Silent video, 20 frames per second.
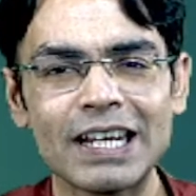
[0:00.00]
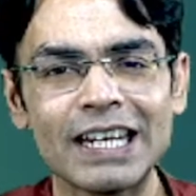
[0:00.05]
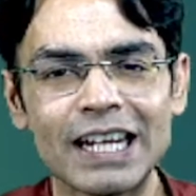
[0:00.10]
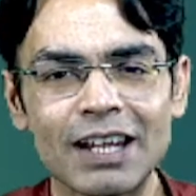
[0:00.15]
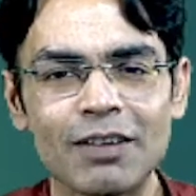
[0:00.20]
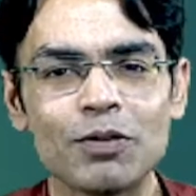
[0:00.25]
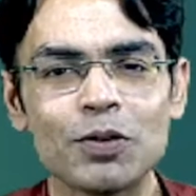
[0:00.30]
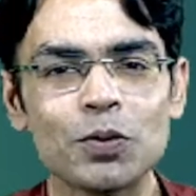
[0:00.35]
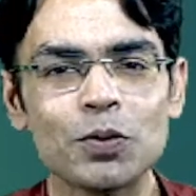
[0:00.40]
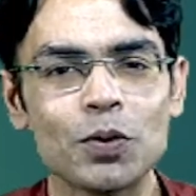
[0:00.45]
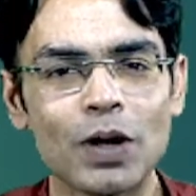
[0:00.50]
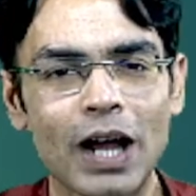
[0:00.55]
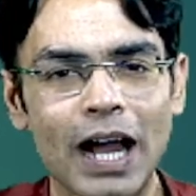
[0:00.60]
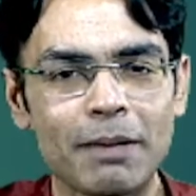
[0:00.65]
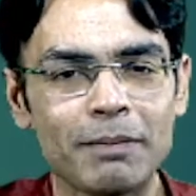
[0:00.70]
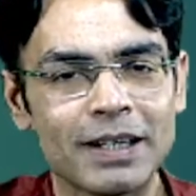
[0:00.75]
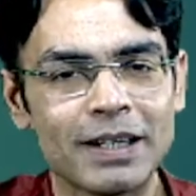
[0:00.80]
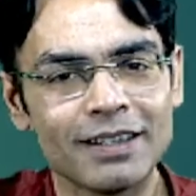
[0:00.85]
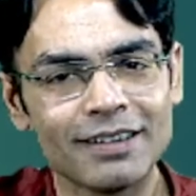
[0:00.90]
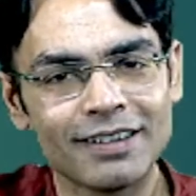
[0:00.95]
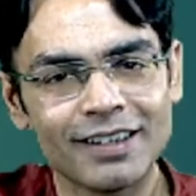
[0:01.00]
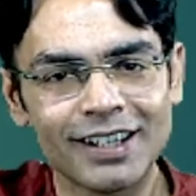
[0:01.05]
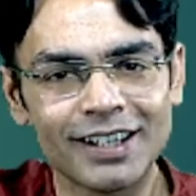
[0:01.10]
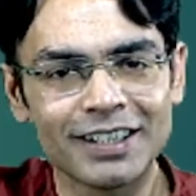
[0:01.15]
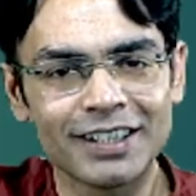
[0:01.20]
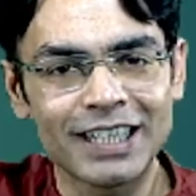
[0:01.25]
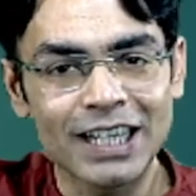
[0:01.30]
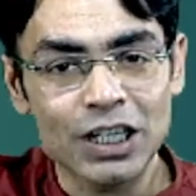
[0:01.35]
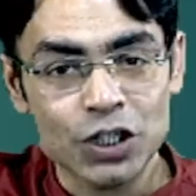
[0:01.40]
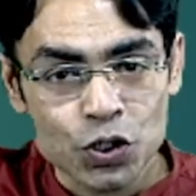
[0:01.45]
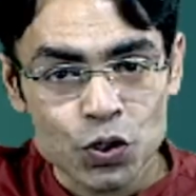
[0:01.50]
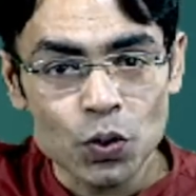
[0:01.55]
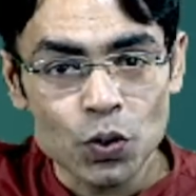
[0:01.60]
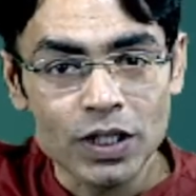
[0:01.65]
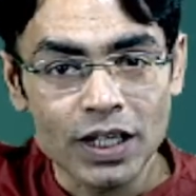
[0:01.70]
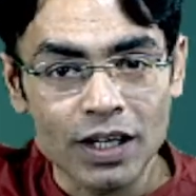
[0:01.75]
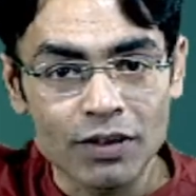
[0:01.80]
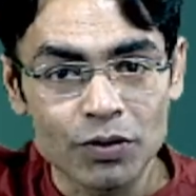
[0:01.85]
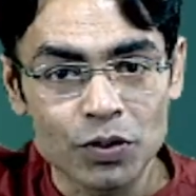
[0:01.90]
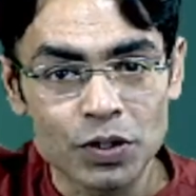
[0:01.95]
give you, they should
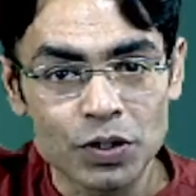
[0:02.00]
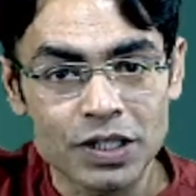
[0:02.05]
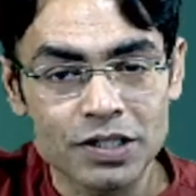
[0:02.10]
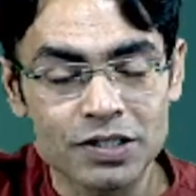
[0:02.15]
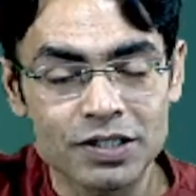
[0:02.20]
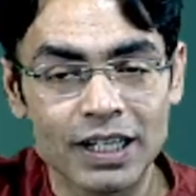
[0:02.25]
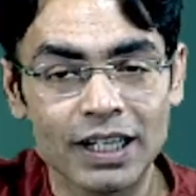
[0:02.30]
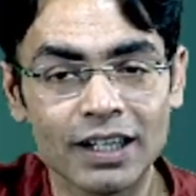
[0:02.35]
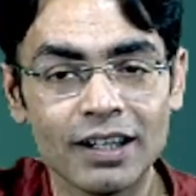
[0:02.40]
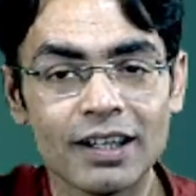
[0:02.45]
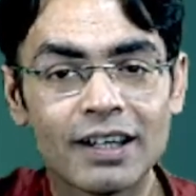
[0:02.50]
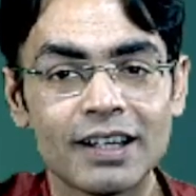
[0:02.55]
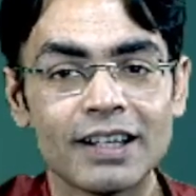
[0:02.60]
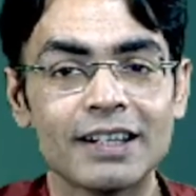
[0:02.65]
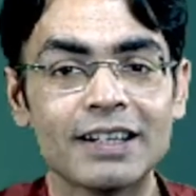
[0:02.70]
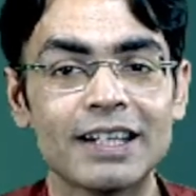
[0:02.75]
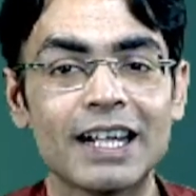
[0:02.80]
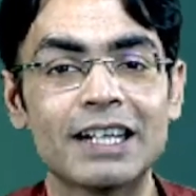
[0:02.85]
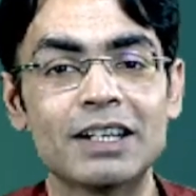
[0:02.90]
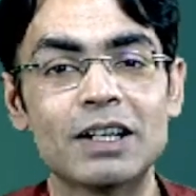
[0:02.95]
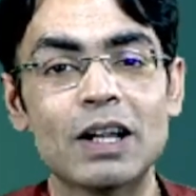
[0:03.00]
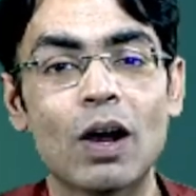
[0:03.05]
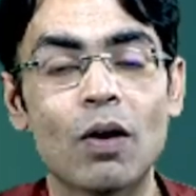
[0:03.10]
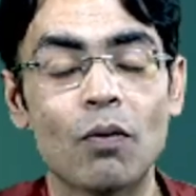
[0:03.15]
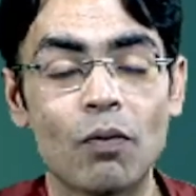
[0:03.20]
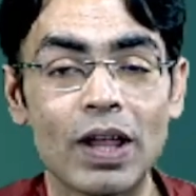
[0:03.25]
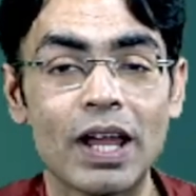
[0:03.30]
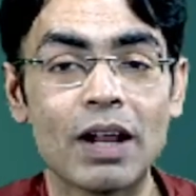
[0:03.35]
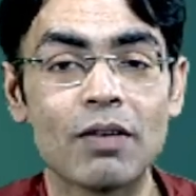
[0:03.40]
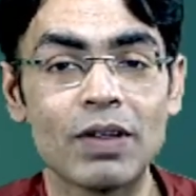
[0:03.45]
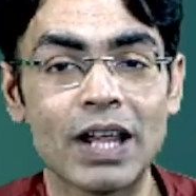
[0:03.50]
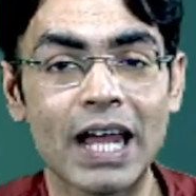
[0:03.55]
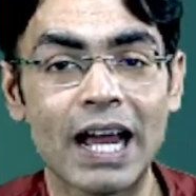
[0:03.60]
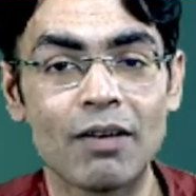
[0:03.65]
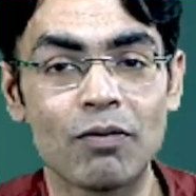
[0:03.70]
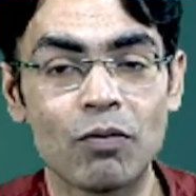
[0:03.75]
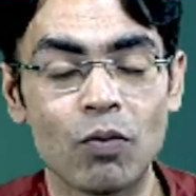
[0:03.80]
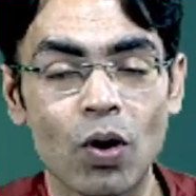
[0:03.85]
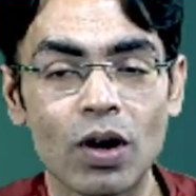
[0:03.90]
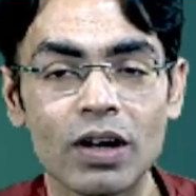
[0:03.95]
give you this thing, that where we
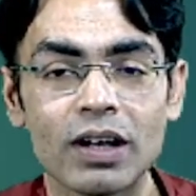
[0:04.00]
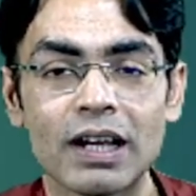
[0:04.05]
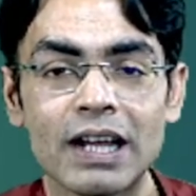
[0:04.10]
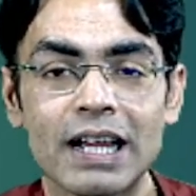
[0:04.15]
have what.